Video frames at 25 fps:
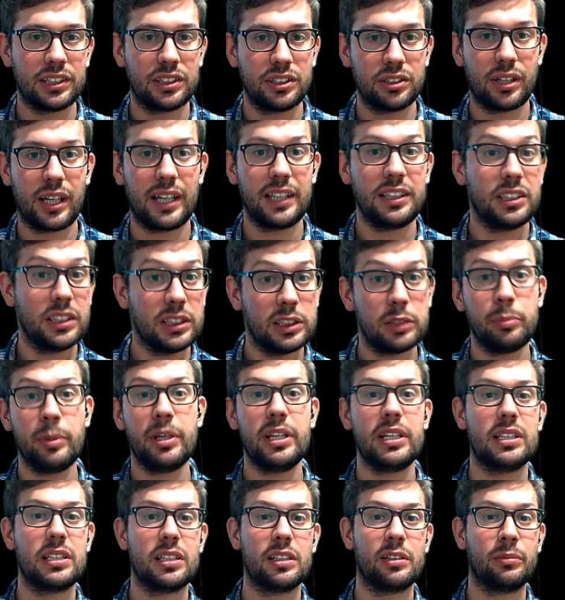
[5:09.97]
So actually
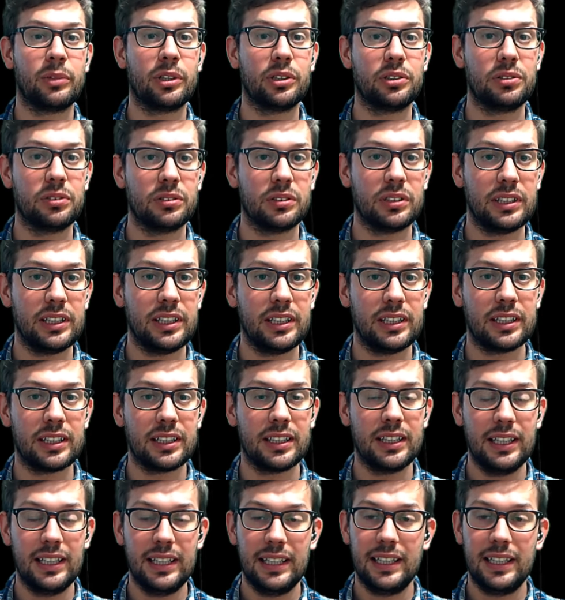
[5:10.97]
speaking to the module leader,